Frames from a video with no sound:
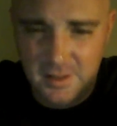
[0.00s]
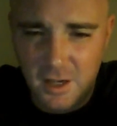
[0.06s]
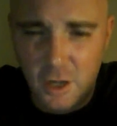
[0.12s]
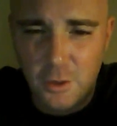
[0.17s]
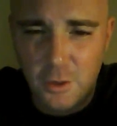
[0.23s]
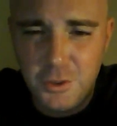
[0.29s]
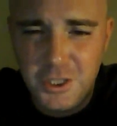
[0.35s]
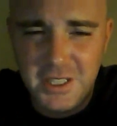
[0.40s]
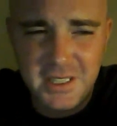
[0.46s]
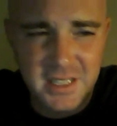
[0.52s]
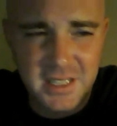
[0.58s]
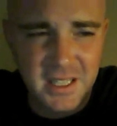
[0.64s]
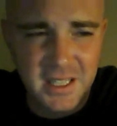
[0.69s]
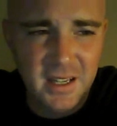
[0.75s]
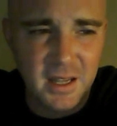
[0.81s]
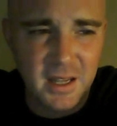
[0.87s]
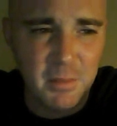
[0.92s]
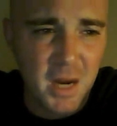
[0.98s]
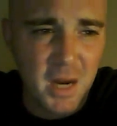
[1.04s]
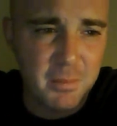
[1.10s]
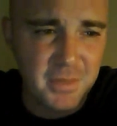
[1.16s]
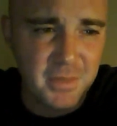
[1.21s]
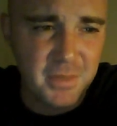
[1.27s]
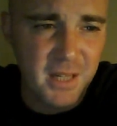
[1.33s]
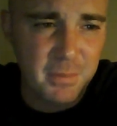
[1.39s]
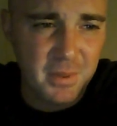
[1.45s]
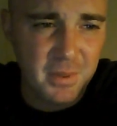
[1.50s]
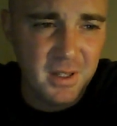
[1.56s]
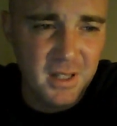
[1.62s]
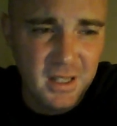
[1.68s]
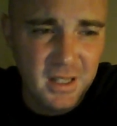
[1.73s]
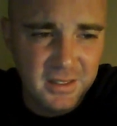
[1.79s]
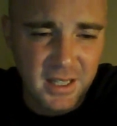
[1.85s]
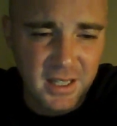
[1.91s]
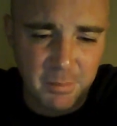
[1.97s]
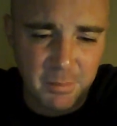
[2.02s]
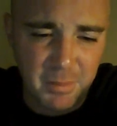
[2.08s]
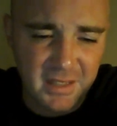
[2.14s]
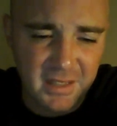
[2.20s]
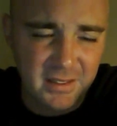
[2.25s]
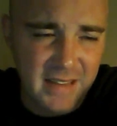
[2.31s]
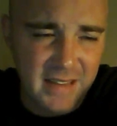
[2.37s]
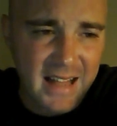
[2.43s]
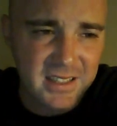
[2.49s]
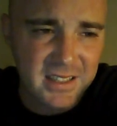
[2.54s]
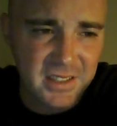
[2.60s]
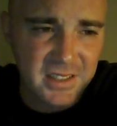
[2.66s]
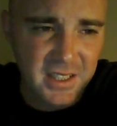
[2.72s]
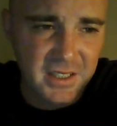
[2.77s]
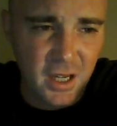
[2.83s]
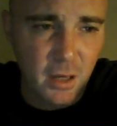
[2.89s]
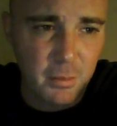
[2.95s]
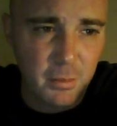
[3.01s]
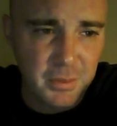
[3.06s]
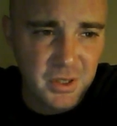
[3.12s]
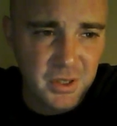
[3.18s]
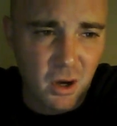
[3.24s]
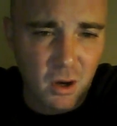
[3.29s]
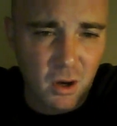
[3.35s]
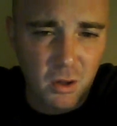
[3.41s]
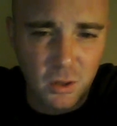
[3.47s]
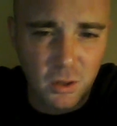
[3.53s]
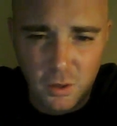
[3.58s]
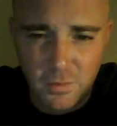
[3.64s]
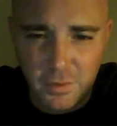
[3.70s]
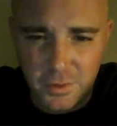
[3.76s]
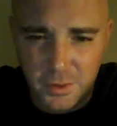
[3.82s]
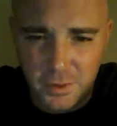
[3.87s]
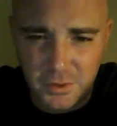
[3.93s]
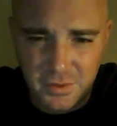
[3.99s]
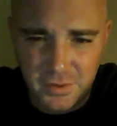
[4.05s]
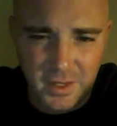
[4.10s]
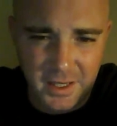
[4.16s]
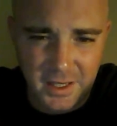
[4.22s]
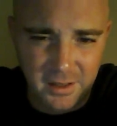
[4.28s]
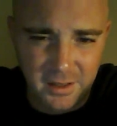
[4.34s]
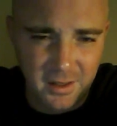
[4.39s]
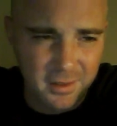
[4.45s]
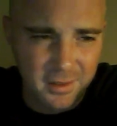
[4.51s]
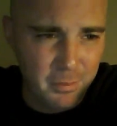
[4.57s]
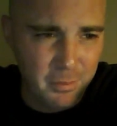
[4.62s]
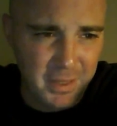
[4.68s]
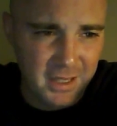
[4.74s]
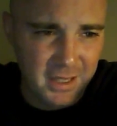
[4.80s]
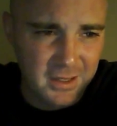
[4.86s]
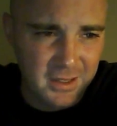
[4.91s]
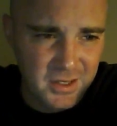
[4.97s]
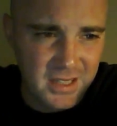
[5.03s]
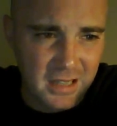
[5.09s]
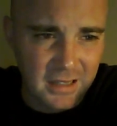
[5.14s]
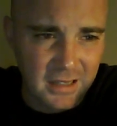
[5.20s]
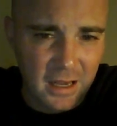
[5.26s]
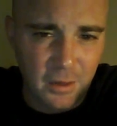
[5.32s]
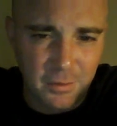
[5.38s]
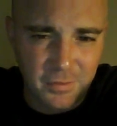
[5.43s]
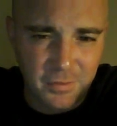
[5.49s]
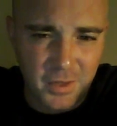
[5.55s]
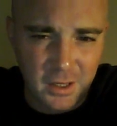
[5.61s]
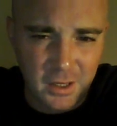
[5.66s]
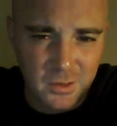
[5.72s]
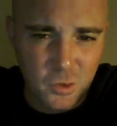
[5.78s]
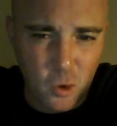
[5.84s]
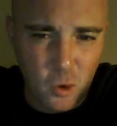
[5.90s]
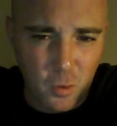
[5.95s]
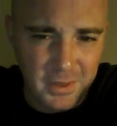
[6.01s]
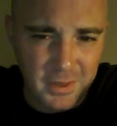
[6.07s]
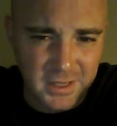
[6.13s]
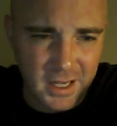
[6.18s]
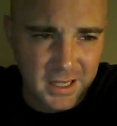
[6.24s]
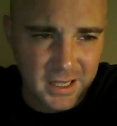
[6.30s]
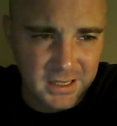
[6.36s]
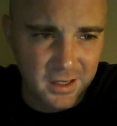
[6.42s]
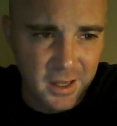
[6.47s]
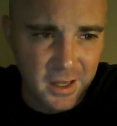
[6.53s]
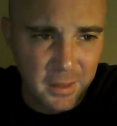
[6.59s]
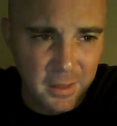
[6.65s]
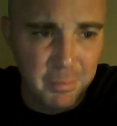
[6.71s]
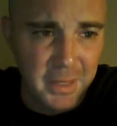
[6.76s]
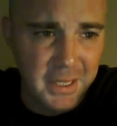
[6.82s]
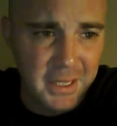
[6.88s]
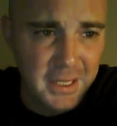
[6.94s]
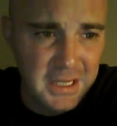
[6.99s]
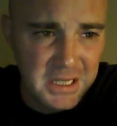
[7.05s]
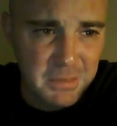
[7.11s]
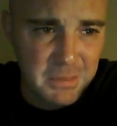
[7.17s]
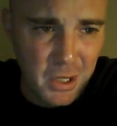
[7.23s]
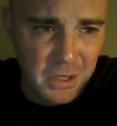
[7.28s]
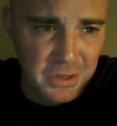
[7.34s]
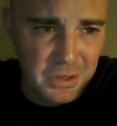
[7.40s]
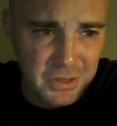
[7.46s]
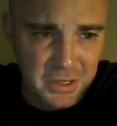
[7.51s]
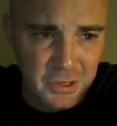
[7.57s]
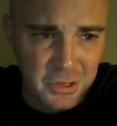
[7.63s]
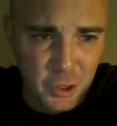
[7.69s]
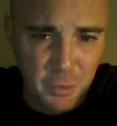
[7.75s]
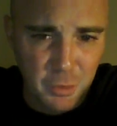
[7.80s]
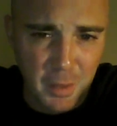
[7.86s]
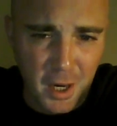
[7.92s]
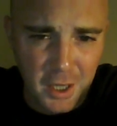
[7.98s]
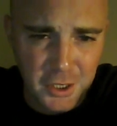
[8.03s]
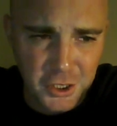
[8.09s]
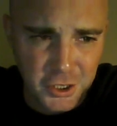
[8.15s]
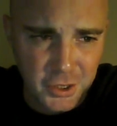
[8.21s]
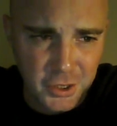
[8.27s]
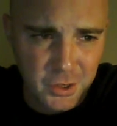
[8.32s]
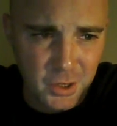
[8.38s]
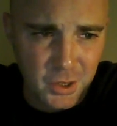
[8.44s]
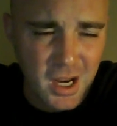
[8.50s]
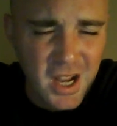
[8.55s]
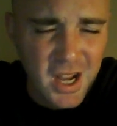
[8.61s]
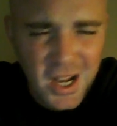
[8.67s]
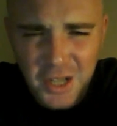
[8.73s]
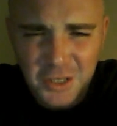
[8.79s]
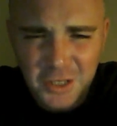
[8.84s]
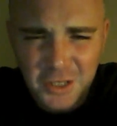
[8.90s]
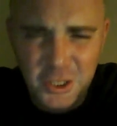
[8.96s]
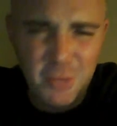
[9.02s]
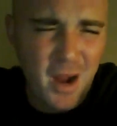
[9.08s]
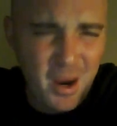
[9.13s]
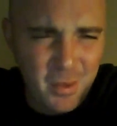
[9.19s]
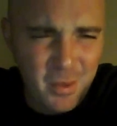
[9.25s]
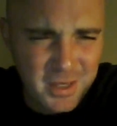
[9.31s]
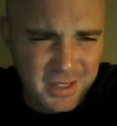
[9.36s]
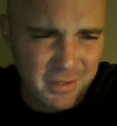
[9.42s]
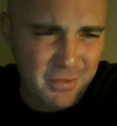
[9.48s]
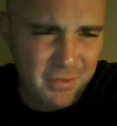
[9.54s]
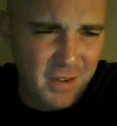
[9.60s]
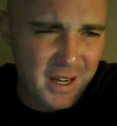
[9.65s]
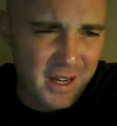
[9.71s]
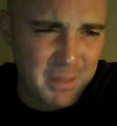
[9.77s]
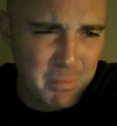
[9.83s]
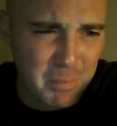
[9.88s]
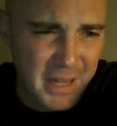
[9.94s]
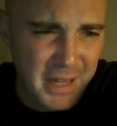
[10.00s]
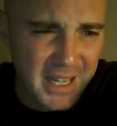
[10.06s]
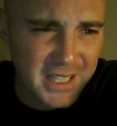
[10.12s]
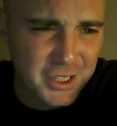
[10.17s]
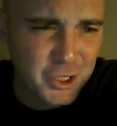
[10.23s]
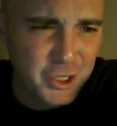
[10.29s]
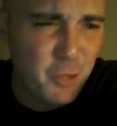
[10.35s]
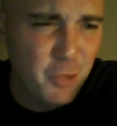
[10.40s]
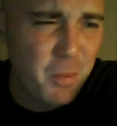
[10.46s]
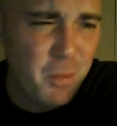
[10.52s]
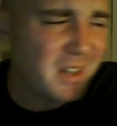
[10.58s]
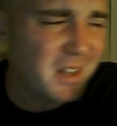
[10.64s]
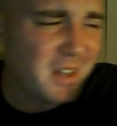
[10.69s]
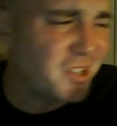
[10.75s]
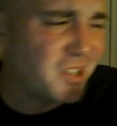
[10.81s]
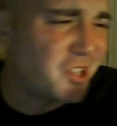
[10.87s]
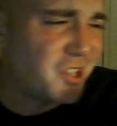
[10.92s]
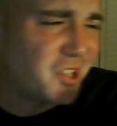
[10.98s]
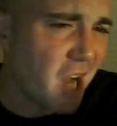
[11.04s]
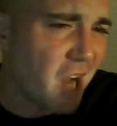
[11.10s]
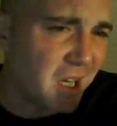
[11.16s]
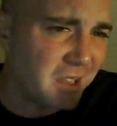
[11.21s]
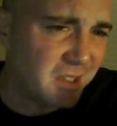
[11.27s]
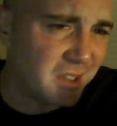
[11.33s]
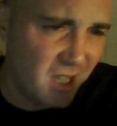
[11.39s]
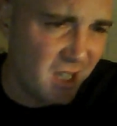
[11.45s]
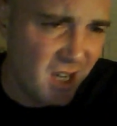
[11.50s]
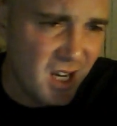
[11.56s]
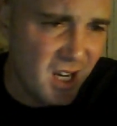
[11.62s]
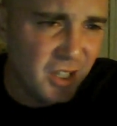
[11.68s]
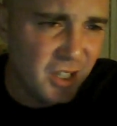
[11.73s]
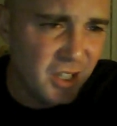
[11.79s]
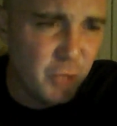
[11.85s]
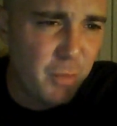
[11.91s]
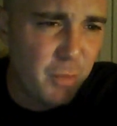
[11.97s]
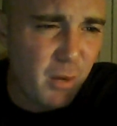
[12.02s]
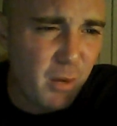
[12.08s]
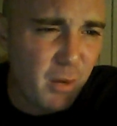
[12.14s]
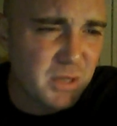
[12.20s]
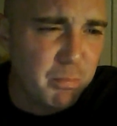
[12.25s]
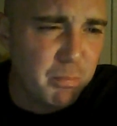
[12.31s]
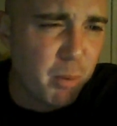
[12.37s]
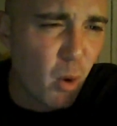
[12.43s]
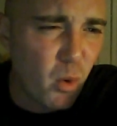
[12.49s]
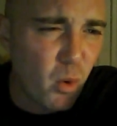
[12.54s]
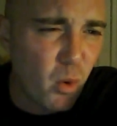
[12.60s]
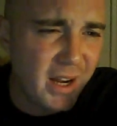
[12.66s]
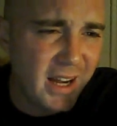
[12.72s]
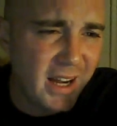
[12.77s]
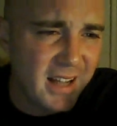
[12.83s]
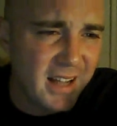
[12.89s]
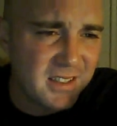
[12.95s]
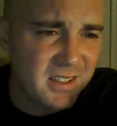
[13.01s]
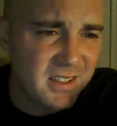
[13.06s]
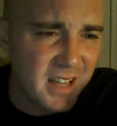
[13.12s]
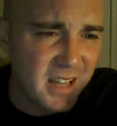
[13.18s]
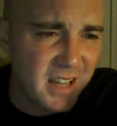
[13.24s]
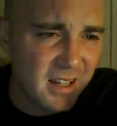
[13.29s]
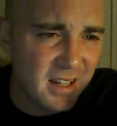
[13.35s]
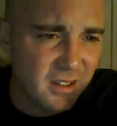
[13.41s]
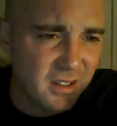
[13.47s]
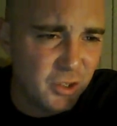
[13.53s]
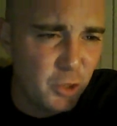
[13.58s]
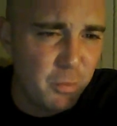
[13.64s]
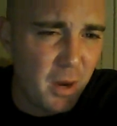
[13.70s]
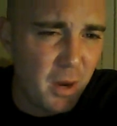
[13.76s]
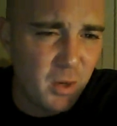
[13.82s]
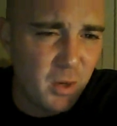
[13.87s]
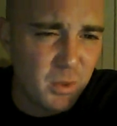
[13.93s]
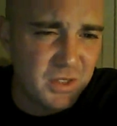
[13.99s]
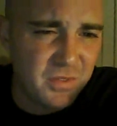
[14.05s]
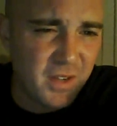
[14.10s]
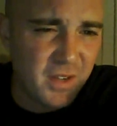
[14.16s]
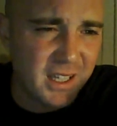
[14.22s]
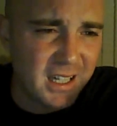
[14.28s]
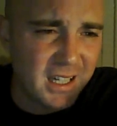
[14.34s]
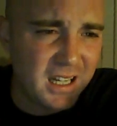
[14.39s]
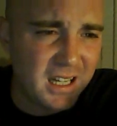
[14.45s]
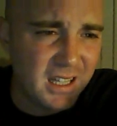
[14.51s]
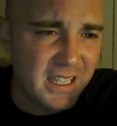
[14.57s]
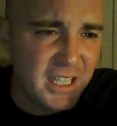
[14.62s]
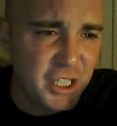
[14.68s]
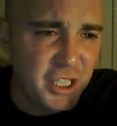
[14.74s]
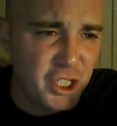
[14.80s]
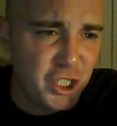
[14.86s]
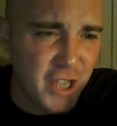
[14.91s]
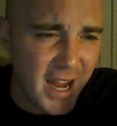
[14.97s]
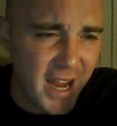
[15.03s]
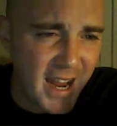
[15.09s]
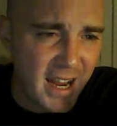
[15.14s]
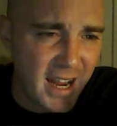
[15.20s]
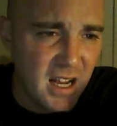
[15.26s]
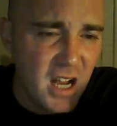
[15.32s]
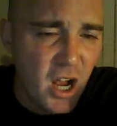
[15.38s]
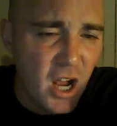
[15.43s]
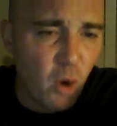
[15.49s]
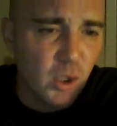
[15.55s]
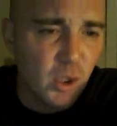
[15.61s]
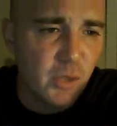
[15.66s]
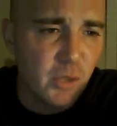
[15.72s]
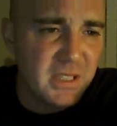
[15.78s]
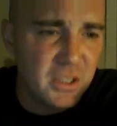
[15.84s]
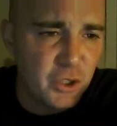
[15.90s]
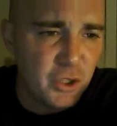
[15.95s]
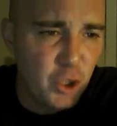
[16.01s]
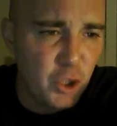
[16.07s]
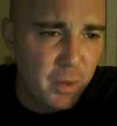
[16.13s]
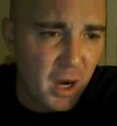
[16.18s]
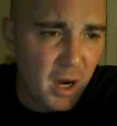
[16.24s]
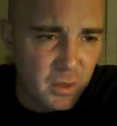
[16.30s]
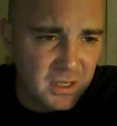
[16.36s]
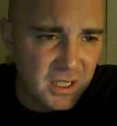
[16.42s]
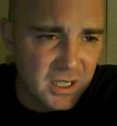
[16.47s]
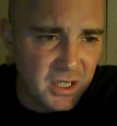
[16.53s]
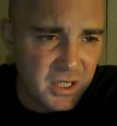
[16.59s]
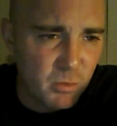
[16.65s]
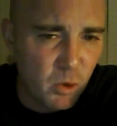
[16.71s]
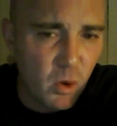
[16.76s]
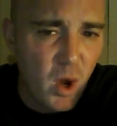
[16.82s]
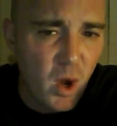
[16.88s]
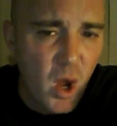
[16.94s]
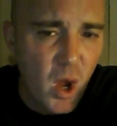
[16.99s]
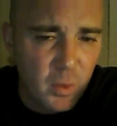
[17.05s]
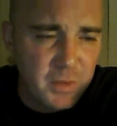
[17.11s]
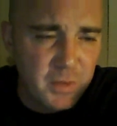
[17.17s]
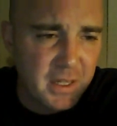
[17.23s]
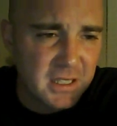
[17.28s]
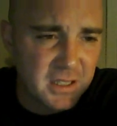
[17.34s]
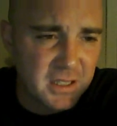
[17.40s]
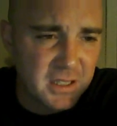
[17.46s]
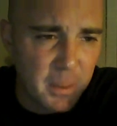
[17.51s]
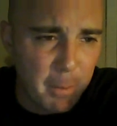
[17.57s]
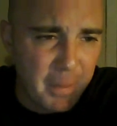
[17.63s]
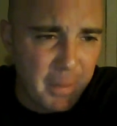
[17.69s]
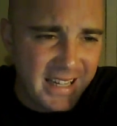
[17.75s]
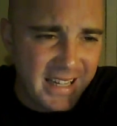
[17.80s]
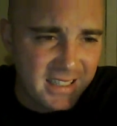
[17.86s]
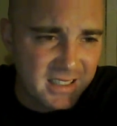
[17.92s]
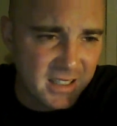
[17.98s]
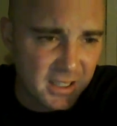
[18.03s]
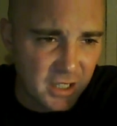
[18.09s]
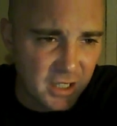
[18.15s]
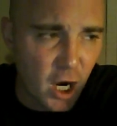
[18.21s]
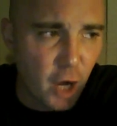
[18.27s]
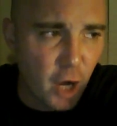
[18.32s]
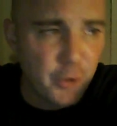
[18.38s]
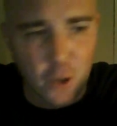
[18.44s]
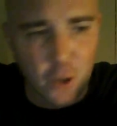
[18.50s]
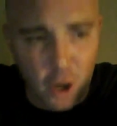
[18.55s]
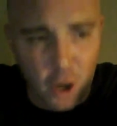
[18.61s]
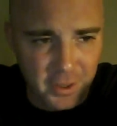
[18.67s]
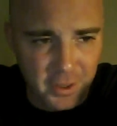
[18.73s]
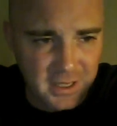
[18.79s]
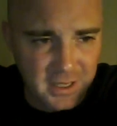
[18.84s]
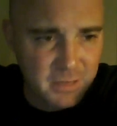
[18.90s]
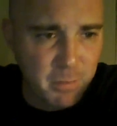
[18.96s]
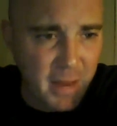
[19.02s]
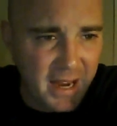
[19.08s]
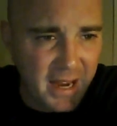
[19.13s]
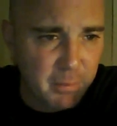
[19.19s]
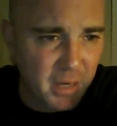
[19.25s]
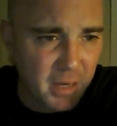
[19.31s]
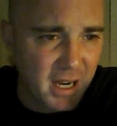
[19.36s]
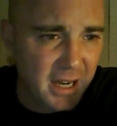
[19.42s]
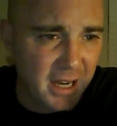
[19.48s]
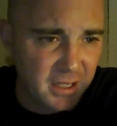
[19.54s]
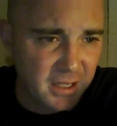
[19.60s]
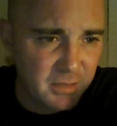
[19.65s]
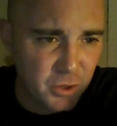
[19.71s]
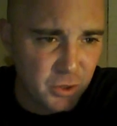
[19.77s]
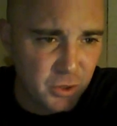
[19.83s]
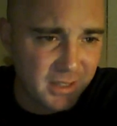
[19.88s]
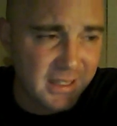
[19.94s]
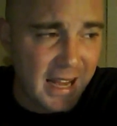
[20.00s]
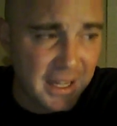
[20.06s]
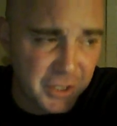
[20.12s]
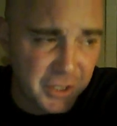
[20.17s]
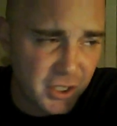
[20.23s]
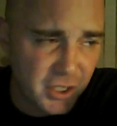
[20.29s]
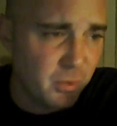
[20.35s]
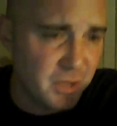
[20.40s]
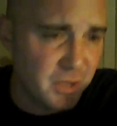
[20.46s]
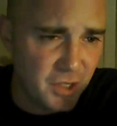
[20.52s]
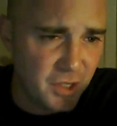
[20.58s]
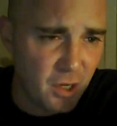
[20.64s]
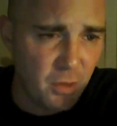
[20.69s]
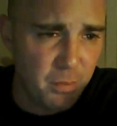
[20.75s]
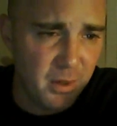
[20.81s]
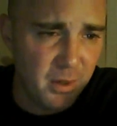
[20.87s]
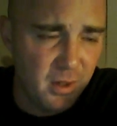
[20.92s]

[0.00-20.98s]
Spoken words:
OGC and Mobb Deep take big nasty dumps all over those fucking big sellout fucking corporatized Biggie Smalls and Tupac Shakur. Tupac was a fucking bitch. Tupac sucked. Tupac was boring as sin. Tupac was fucking cliche. Only reason Tupac was listenable was because of the beats that the other artists made behind his music. That shit was dope.